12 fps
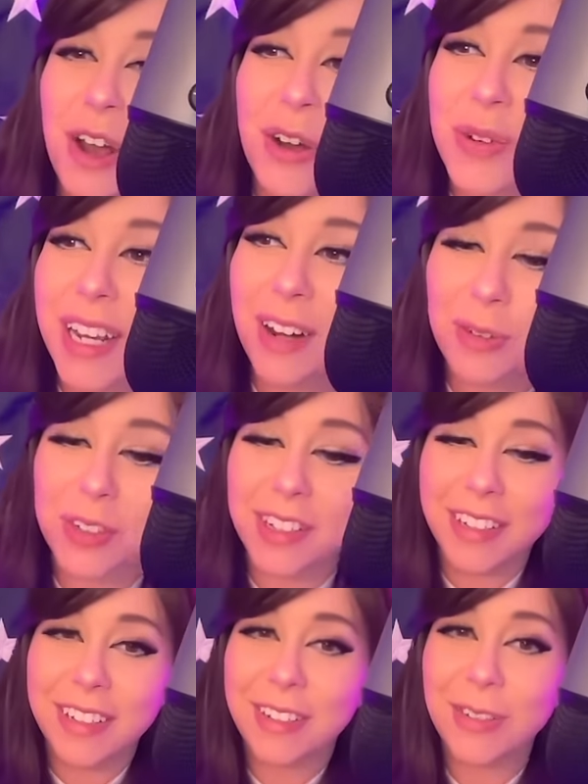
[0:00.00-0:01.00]
oh wait, how old is
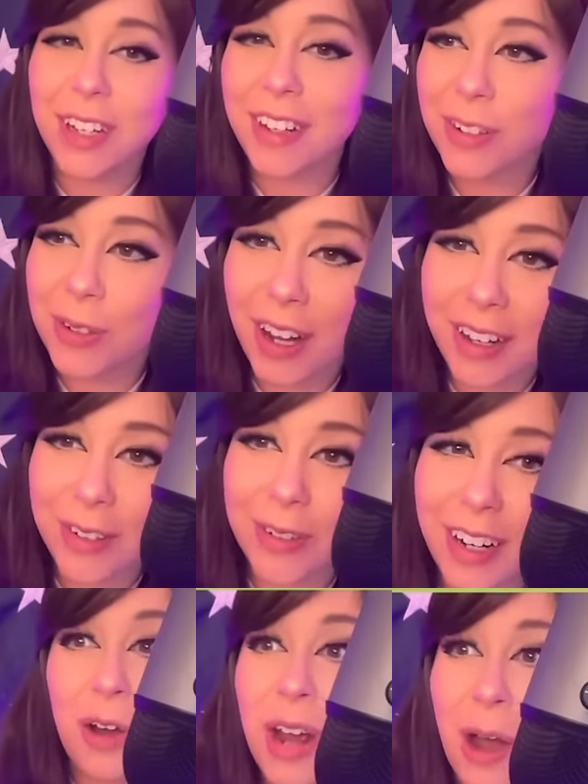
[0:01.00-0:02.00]
he? Hold on. Oh god. Oh
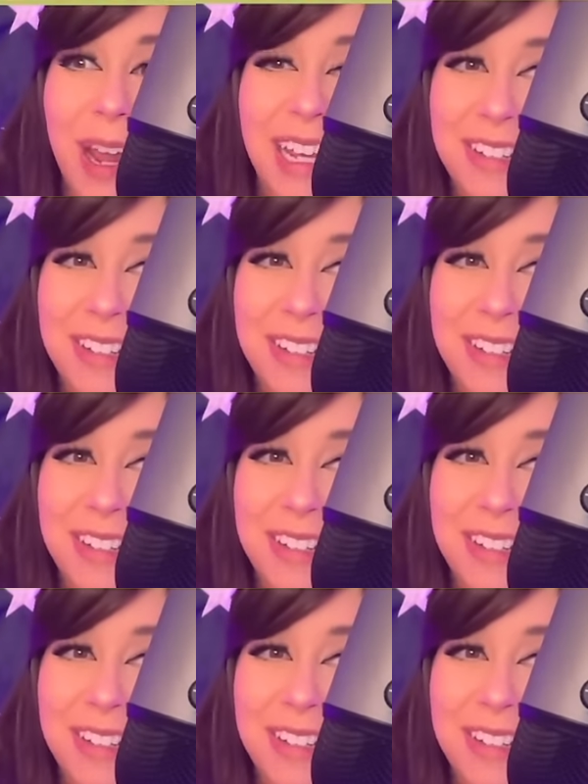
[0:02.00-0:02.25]
god. Oh god. Wait, he's